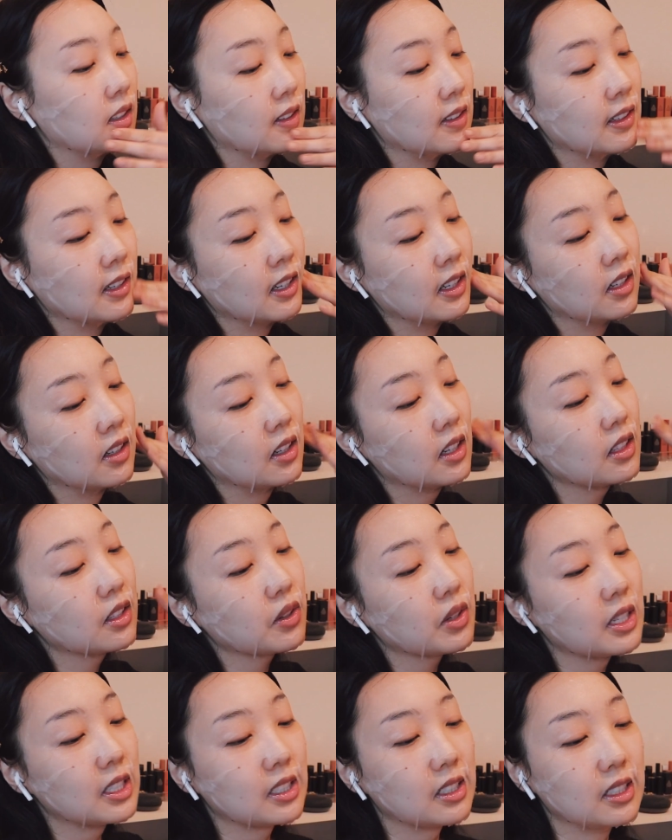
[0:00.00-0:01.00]
And then another
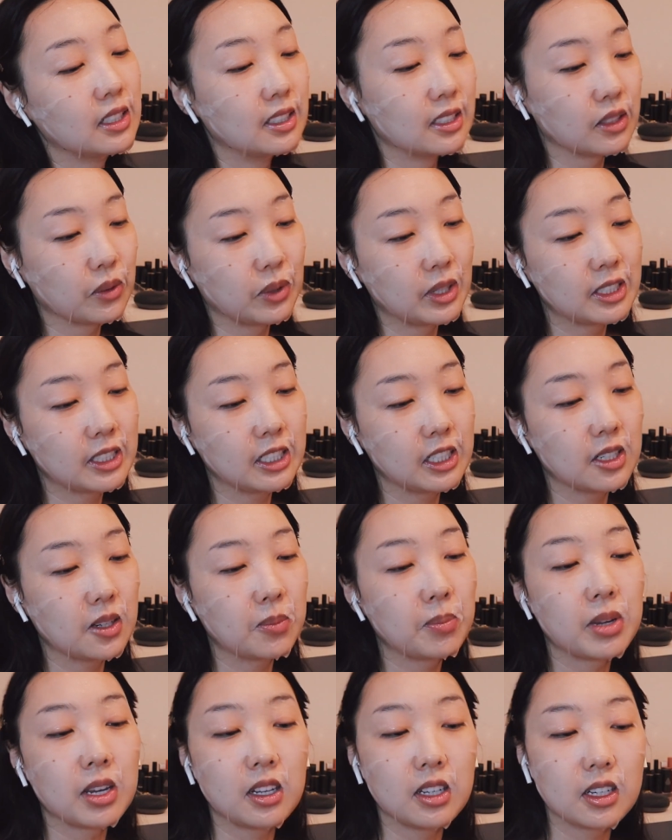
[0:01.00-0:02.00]
question is, what's
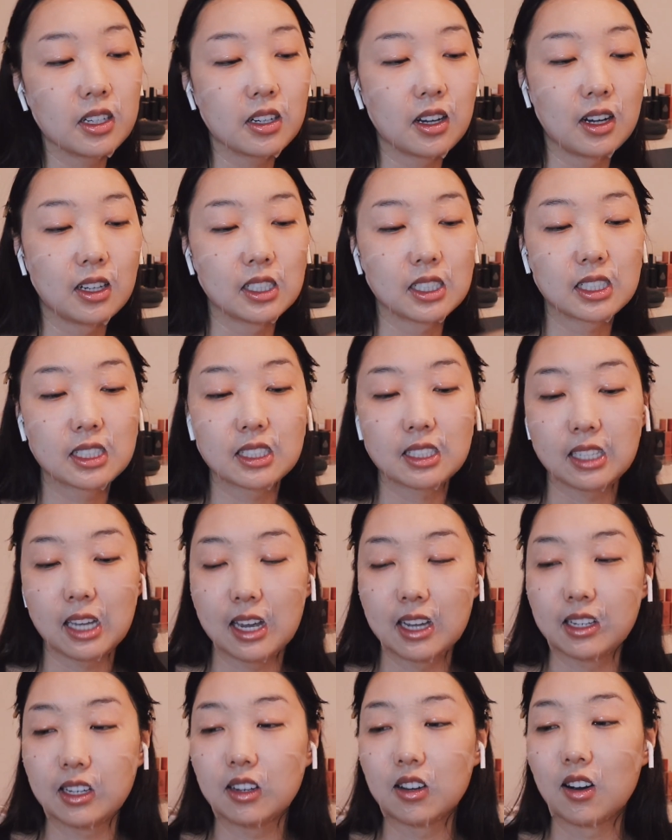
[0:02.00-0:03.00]
your opinion on
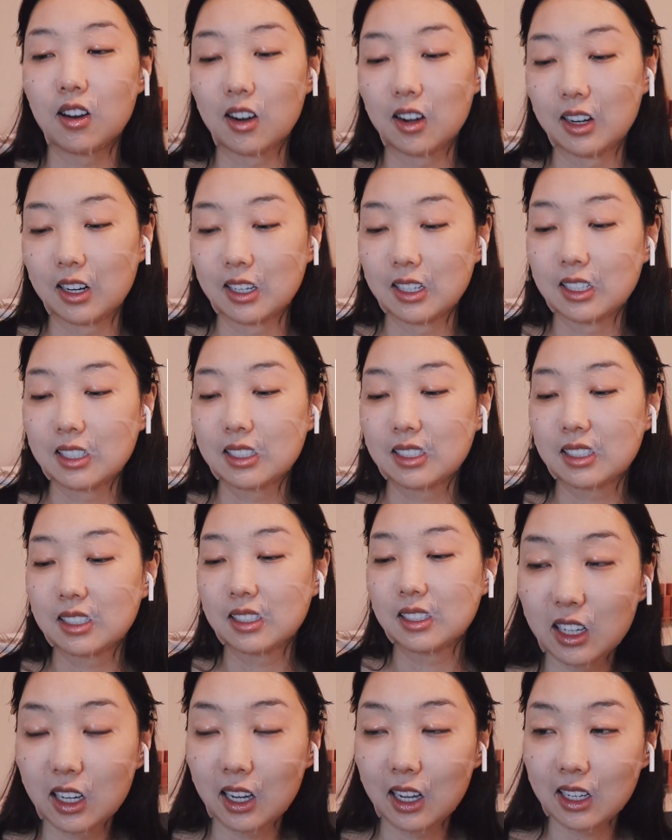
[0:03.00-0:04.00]
stanning artists?
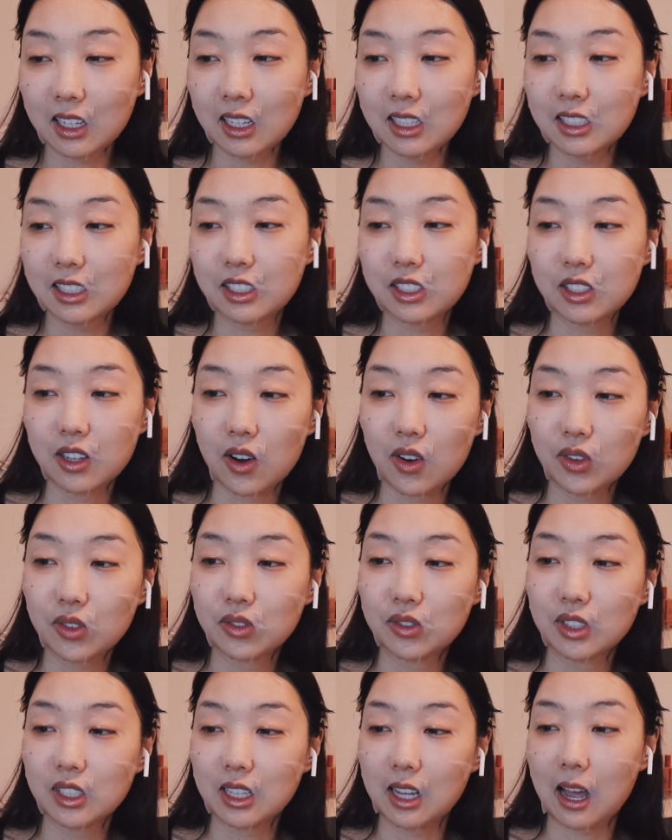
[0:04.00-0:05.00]
I kind of
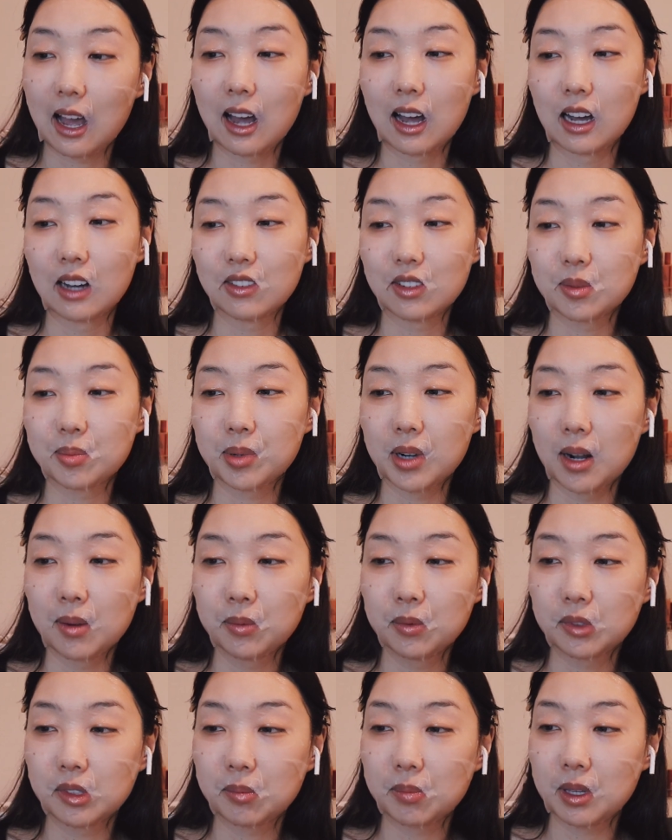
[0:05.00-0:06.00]
don't really have a
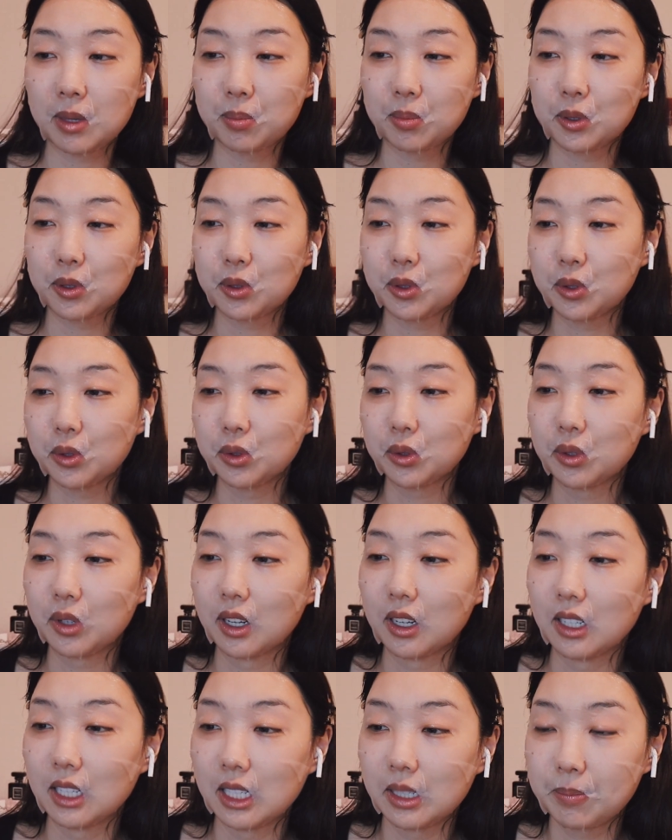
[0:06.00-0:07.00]
problem with people who
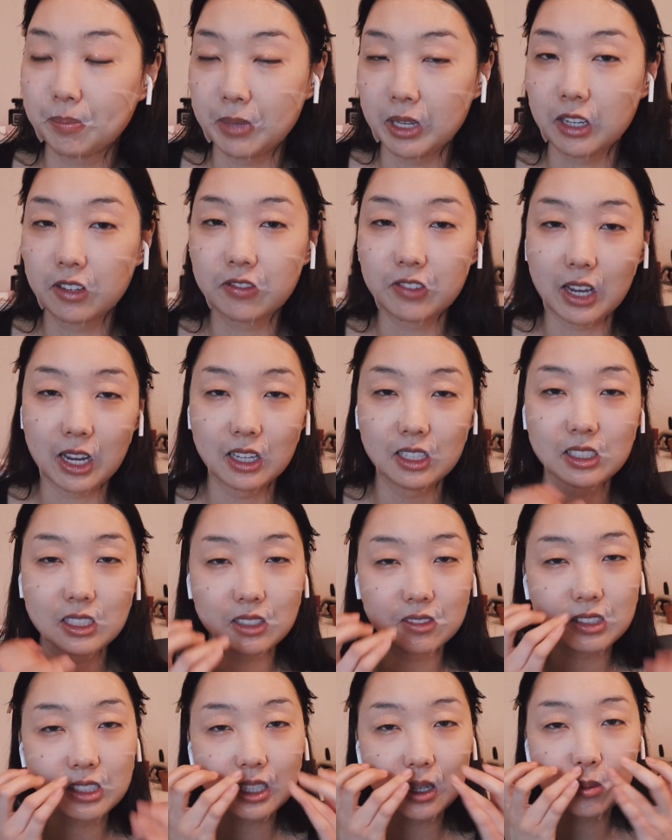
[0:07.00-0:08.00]
are like big fans
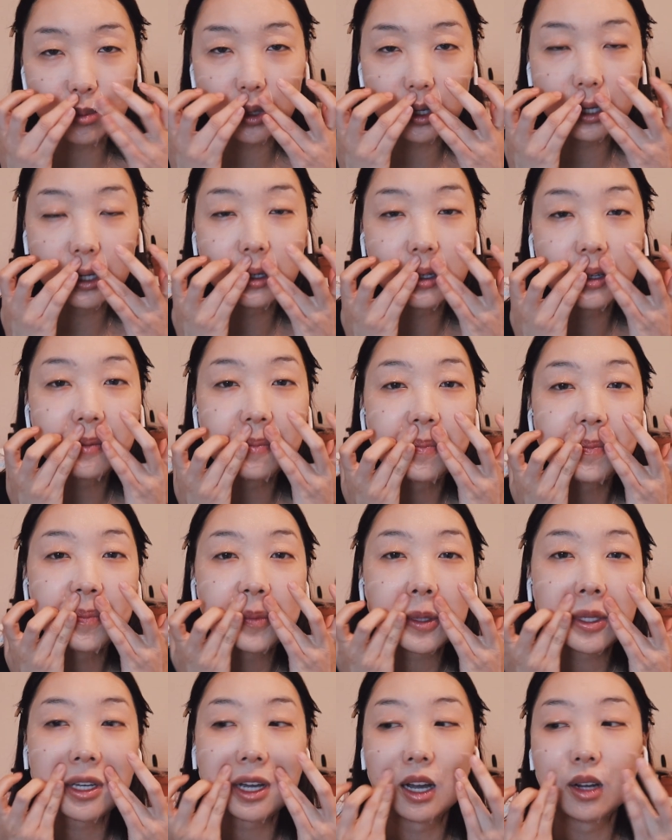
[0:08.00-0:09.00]
of someone.
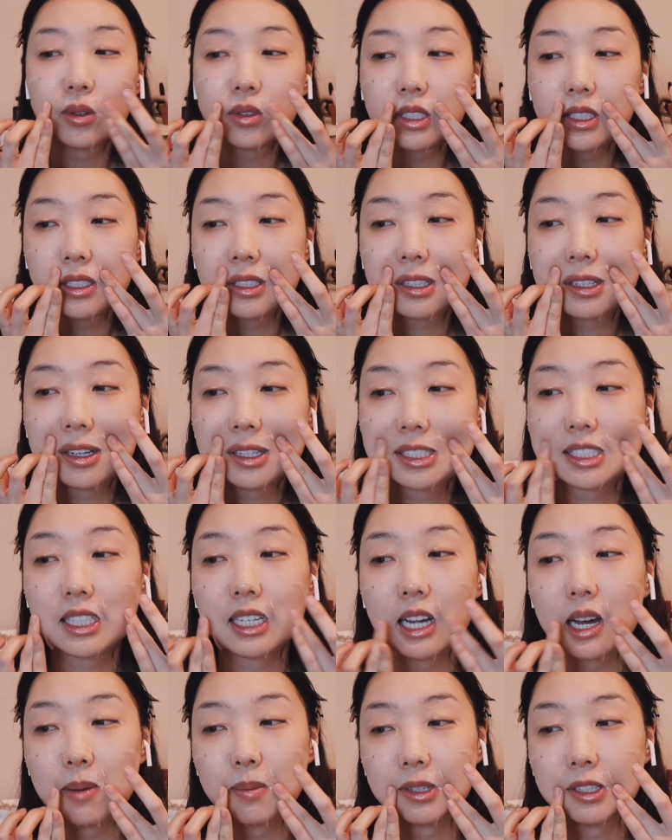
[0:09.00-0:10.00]
I wouldn't
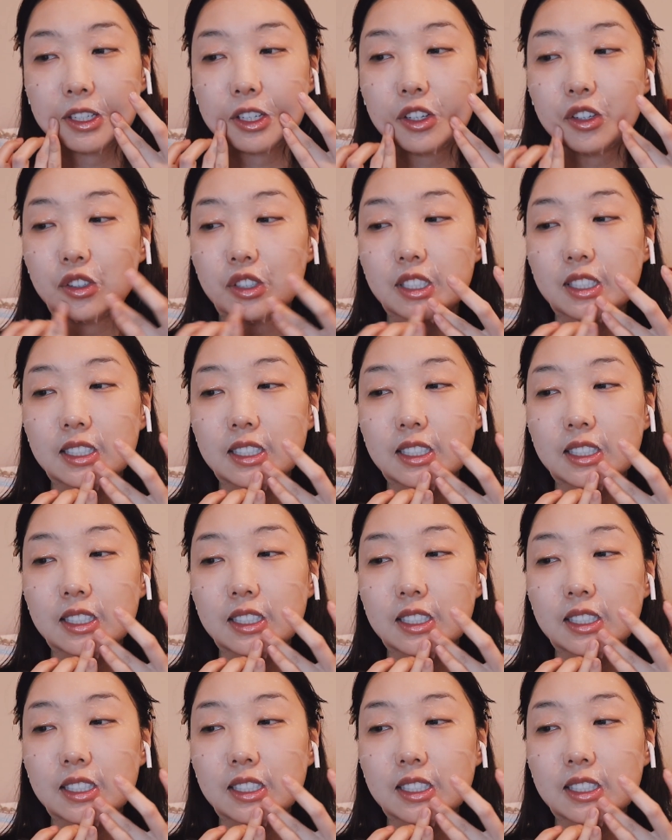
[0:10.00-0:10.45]
say I'm a huge